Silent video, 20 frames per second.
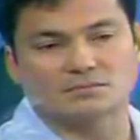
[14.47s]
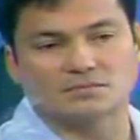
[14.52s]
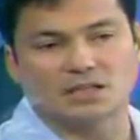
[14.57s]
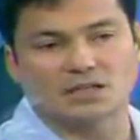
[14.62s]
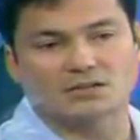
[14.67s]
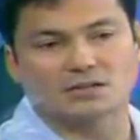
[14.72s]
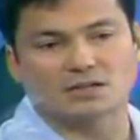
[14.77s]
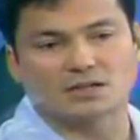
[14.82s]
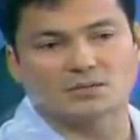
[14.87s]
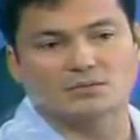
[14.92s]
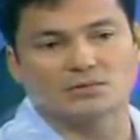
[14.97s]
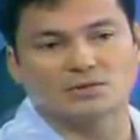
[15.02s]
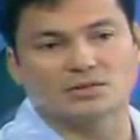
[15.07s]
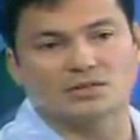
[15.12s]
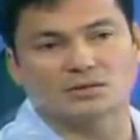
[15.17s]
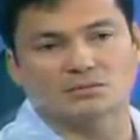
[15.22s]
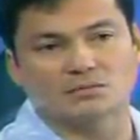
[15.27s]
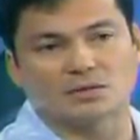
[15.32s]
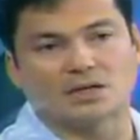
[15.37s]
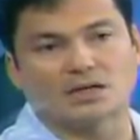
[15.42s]
now that i'm
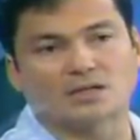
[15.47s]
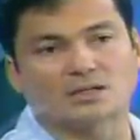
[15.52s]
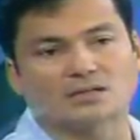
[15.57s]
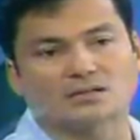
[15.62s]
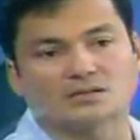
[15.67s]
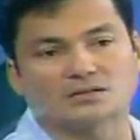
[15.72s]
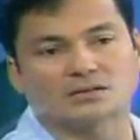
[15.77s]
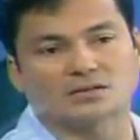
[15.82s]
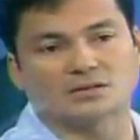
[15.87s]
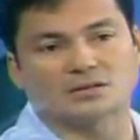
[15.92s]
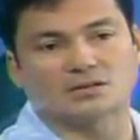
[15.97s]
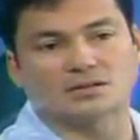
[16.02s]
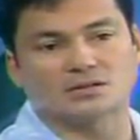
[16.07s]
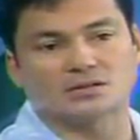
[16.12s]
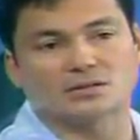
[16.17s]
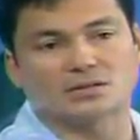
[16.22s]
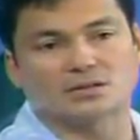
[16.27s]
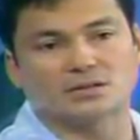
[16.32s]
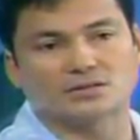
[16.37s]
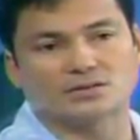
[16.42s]
looking back you know
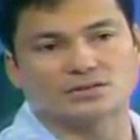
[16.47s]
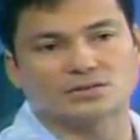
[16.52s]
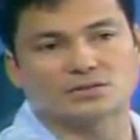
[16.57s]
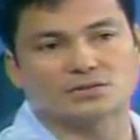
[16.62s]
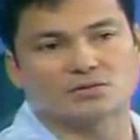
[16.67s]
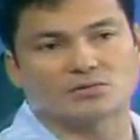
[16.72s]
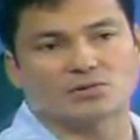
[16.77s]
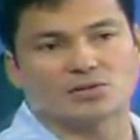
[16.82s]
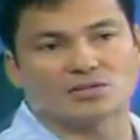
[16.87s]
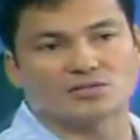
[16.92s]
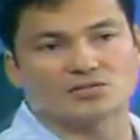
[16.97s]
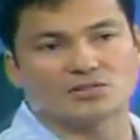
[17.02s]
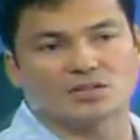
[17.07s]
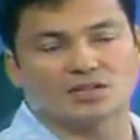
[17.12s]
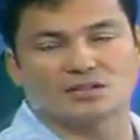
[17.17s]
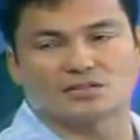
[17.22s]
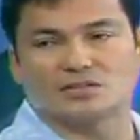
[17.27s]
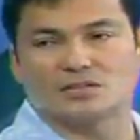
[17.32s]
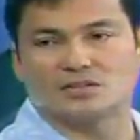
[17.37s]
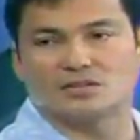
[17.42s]
uh, there are certain things that
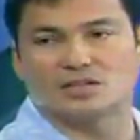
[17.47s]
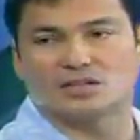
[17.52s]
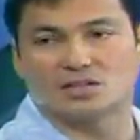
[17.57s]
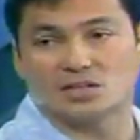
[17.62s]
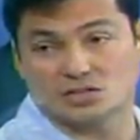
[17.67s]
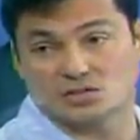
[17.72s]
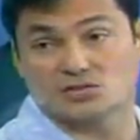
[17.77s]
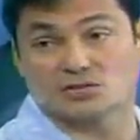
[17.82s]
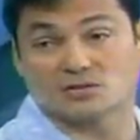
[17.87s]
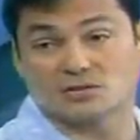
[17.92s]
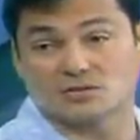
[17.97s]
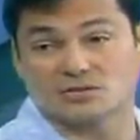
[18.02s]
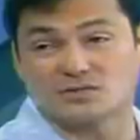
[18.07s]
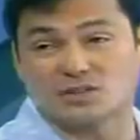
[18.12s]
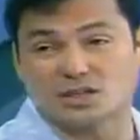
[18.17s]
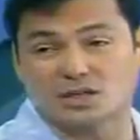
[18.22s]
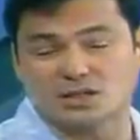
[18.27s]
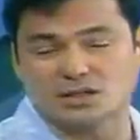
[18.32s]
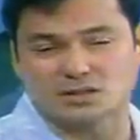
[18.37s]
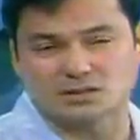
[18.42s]
i did that i shouldn't have
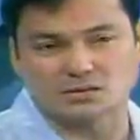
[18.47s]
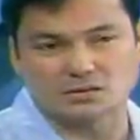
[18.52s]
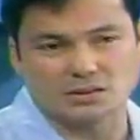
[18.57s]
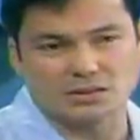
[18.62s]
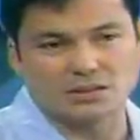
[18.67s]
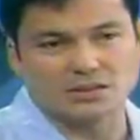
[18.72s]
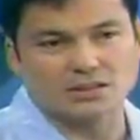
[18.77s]
done and,